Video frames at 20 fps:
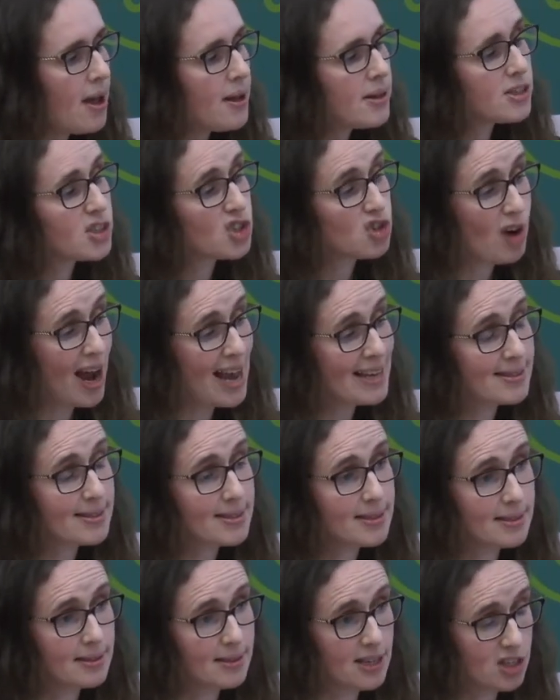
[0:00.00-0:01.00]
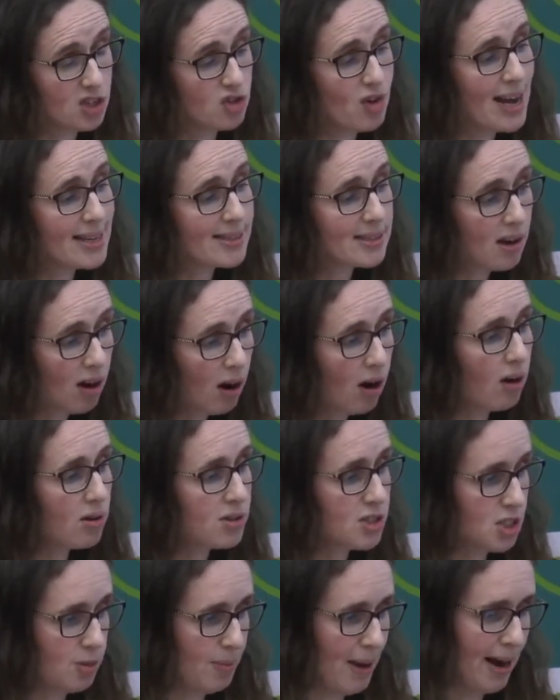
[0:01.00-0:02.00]
The stress
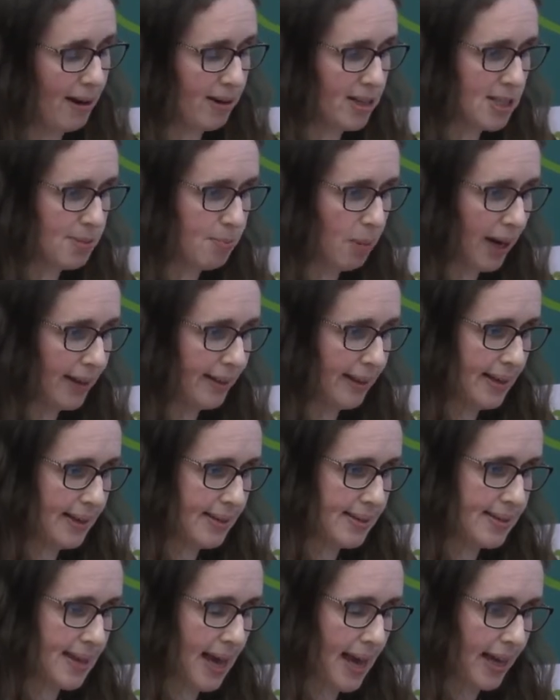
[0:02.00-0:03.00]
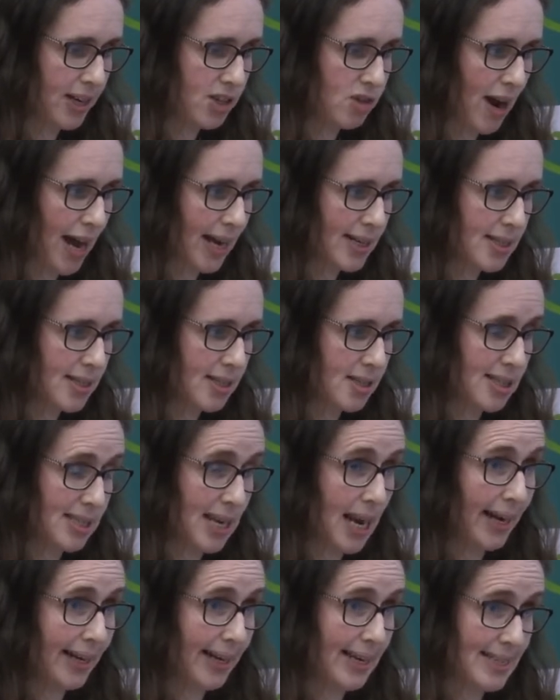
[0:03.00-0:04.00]
caused to parents by these interactions is
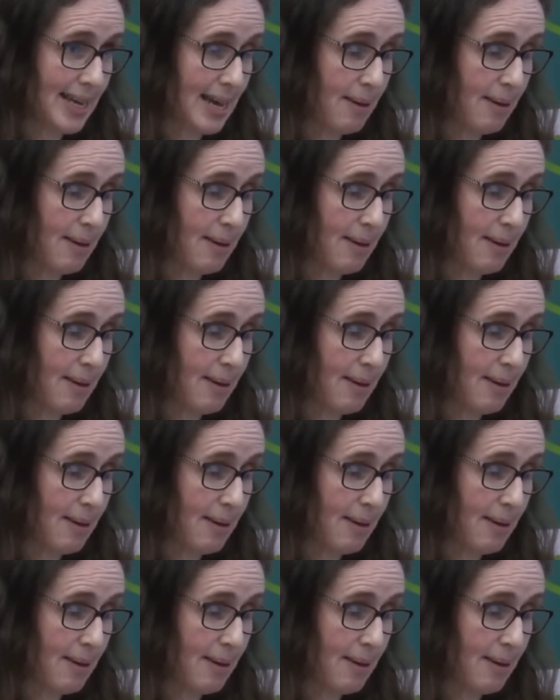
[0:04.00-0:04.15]
likely to